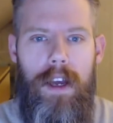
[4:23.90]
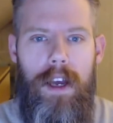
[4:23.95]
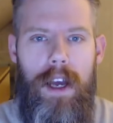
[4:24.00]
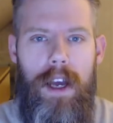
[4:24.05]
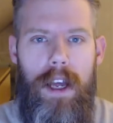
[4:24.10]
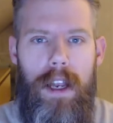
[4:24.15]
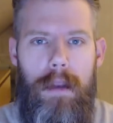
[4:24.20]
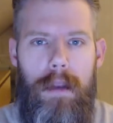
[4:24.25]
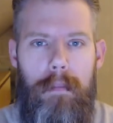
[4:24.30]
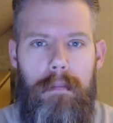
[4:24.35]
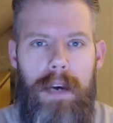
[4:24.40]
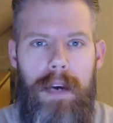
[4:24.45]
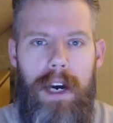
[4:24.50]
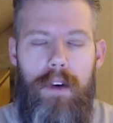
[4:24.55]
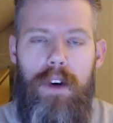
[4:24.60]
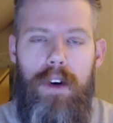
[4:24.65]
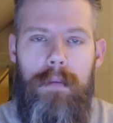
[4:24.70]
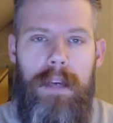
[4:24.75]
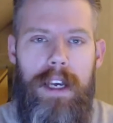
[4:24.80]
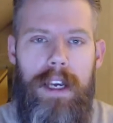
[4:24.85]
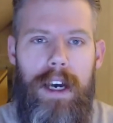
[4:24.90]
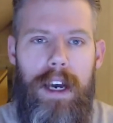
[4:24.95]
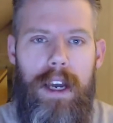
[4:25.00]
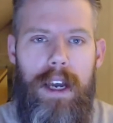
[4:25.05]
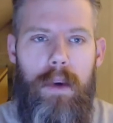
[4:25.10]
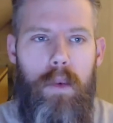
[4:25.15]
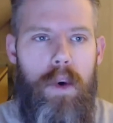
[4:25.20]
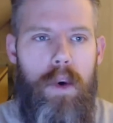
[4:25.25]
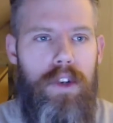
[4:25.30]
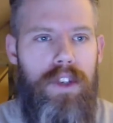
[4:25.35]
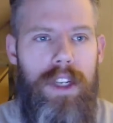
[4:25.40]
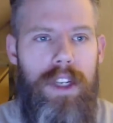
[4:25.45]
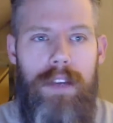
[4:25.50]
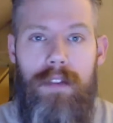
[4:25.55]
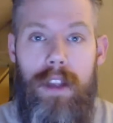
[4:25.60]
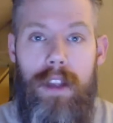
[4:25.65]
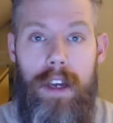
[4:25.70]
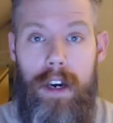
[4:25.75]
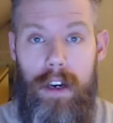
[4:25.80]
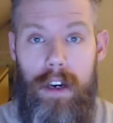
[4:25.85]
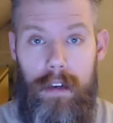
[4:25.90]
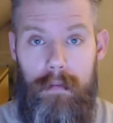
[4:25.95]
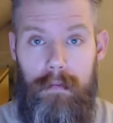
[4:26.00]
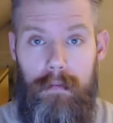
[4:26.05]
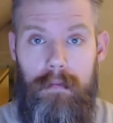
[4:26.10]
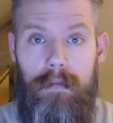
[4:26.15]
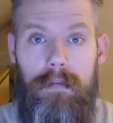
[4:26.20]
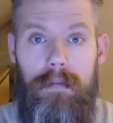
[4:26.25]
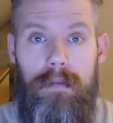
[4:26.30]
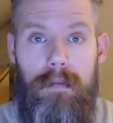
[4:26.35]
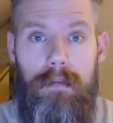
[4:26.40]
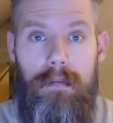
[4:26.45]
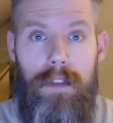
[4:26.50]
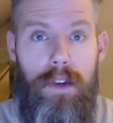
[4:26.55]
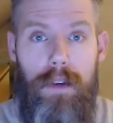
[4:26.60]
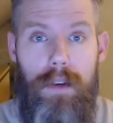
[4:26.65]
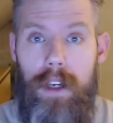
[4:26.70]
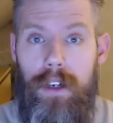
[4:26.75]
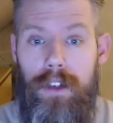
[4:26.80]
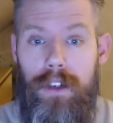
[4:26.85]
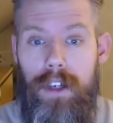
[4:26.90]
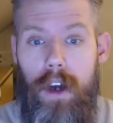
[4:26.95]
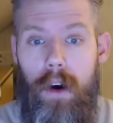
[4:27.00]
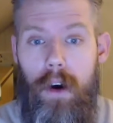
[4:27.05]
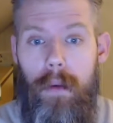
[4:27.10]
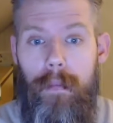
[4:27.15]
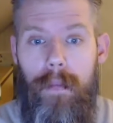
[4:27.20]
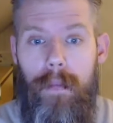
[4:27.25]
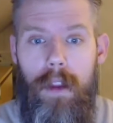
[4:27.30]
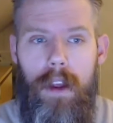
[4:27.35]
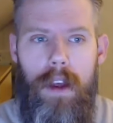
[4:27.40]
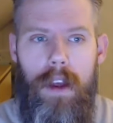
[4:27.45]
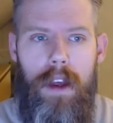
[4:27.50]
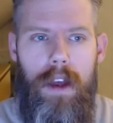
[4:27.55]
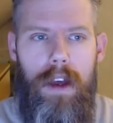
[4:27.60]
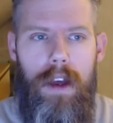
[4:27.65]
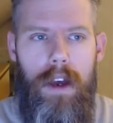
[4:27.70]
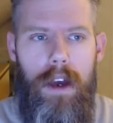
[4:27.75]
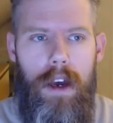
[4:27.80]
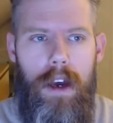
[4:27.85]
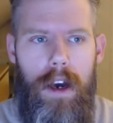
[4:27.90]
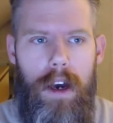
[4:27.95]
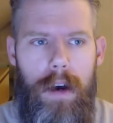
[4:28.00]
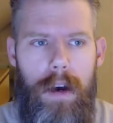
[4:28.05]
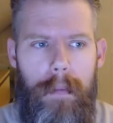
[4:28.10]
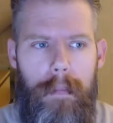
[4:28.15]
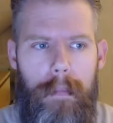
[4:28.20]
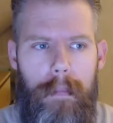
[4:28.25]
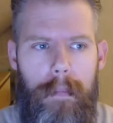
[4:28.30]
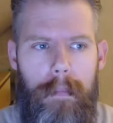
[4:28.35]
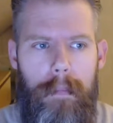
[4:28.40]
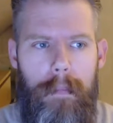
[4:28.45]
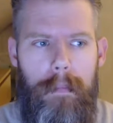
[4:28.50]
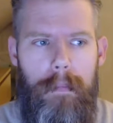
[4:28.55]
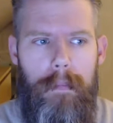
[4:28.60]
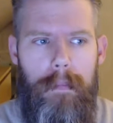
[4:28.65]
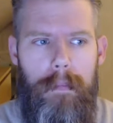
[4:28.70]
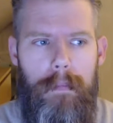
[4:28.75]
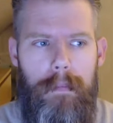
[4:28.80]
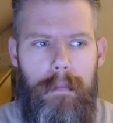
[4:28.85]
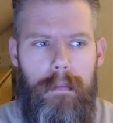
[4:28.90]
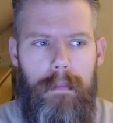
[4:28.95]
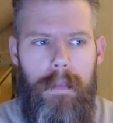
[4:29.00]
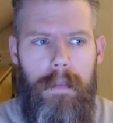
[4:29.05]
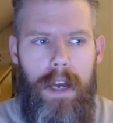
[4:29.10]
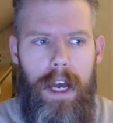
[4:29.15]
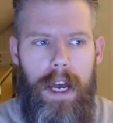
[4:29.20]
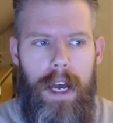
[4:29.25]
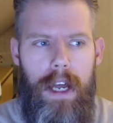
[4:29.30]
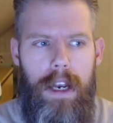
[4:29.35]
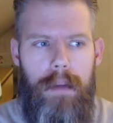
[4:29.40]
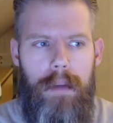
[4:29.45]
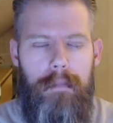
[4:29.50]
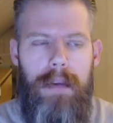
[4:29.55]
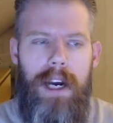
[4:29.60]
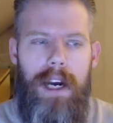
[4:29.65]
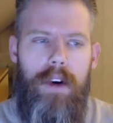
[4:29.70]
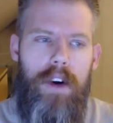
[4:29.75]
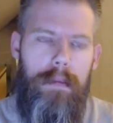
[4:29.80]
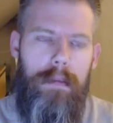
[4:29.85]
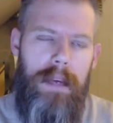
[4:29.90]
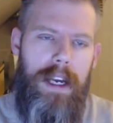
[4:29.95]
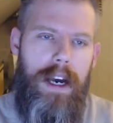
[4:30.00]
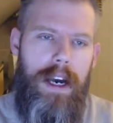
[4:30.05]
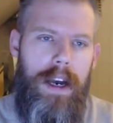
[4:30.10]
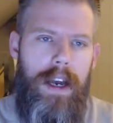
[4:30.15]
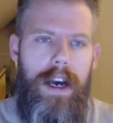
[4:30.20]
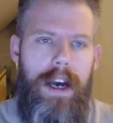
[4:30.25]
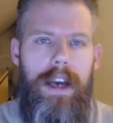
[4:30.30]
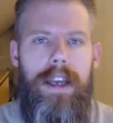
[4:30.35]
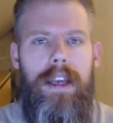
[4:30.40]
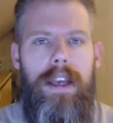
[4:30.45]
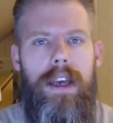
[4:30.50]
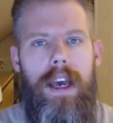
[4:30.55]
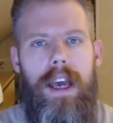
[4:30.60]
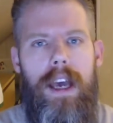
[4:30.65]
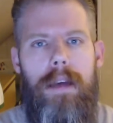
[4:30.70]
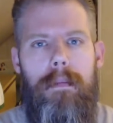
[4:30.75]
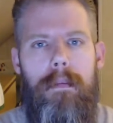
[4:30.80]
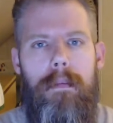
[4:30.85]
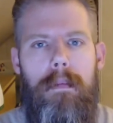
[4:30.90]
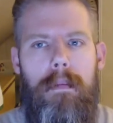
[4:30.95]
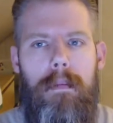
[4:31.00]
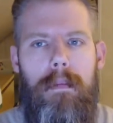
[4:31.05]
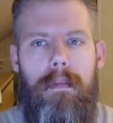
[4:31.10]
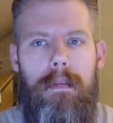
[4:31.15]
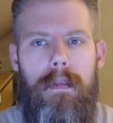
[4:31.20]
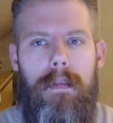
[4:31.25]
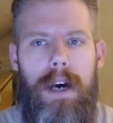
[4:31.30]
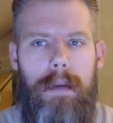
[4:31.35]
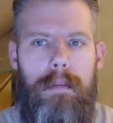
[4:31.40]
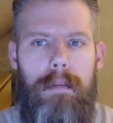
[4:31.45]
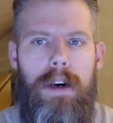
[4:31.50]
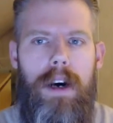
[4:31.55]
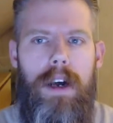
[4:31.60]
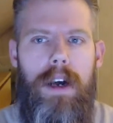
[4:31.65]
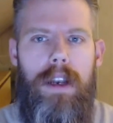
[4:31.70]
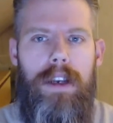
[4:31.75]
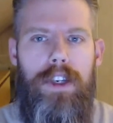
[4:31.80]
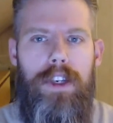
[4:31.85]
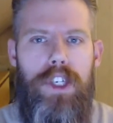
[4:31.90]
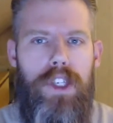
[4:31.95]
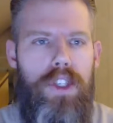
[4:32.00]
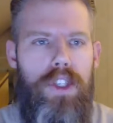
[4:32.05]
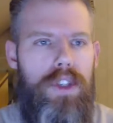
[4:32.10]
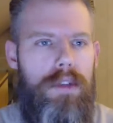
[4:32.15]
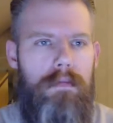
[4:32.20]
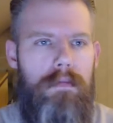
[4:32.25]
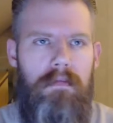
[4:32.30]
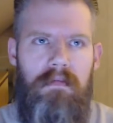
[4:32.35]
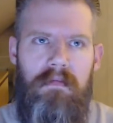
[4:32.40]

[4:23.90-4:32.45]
and Power BI wasn't even there 2 years ago. And Power BI I came up on just